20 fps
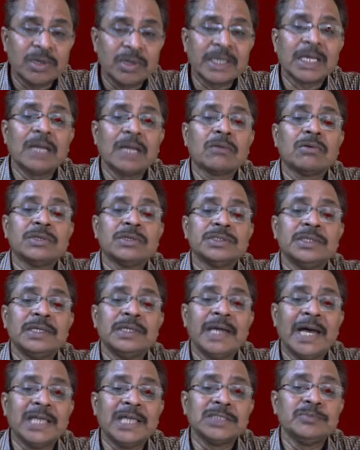calculation
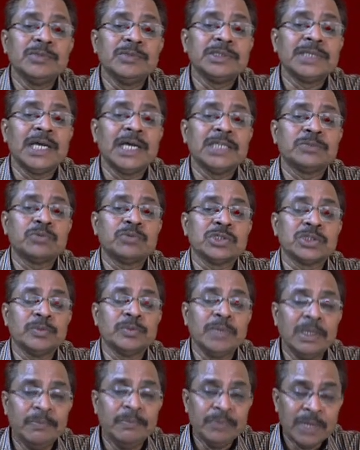as much as
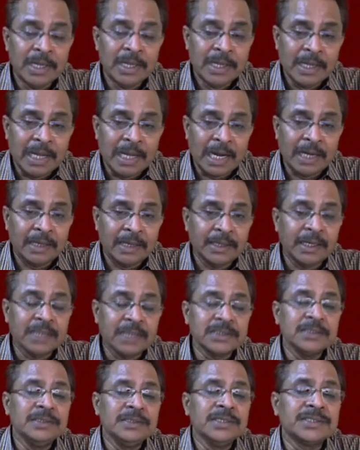possible. And as
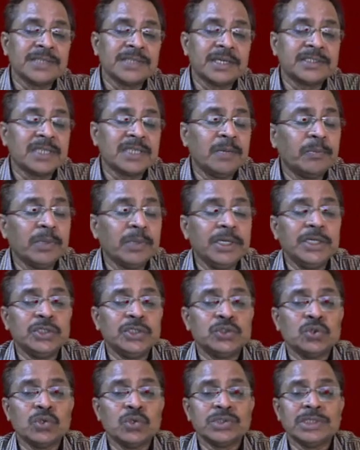in this example, it
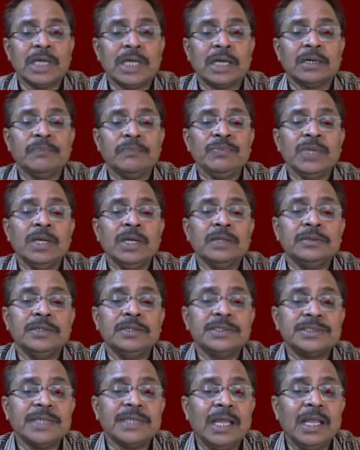shows that
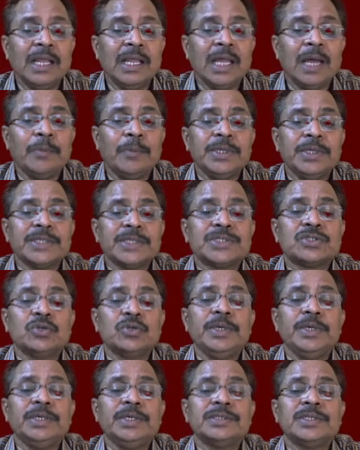this L appears to
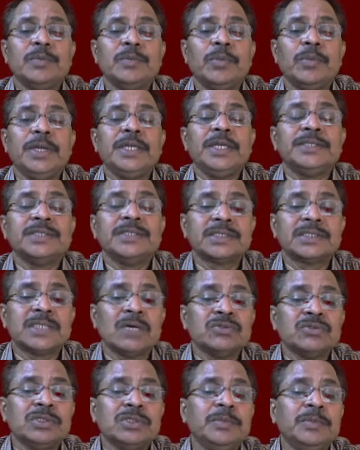be simply
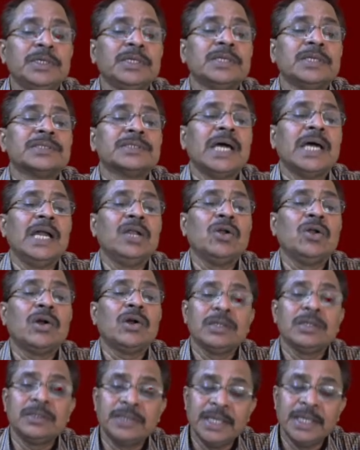6000 meters and
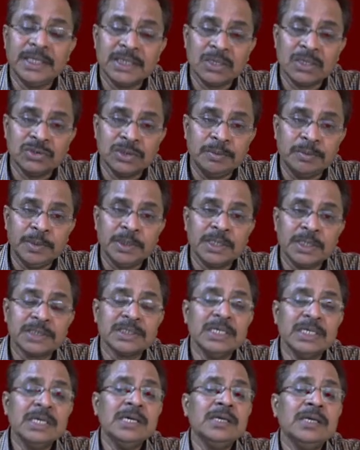not 10,000
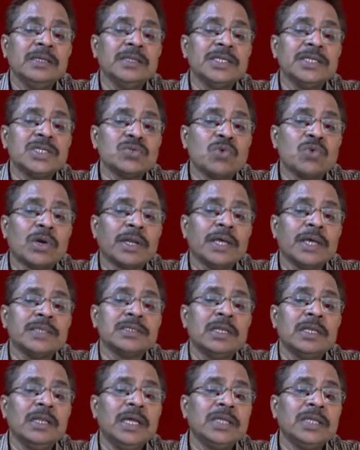meters. This is what is a
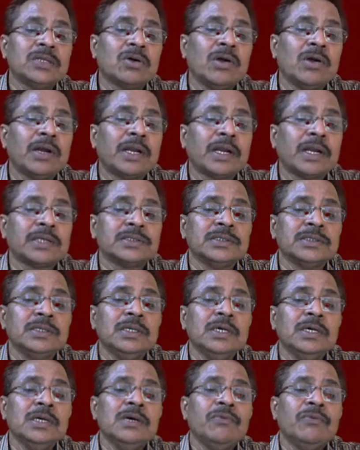length contraction
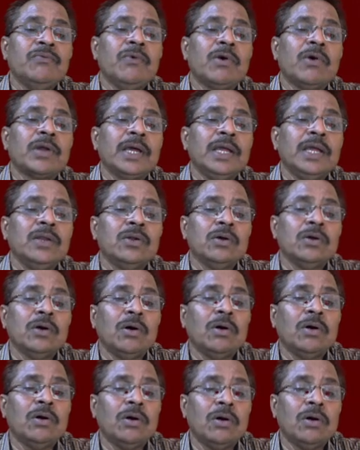for an
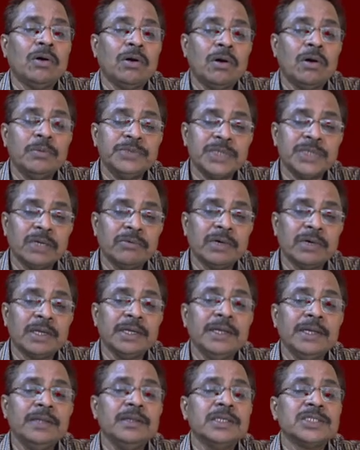observer
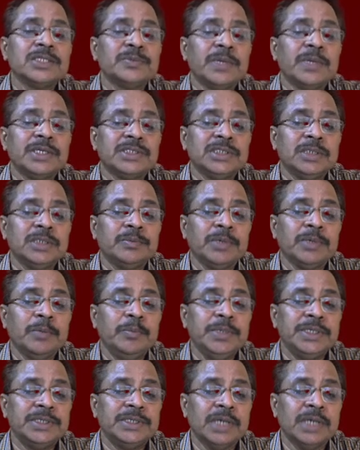in the spaceship
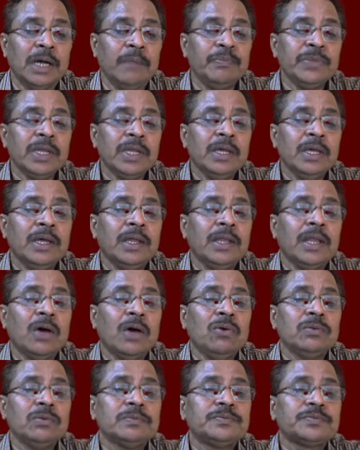beta.
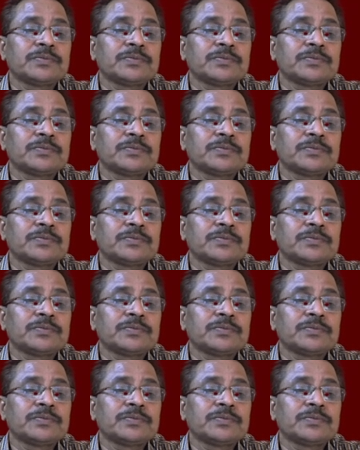Now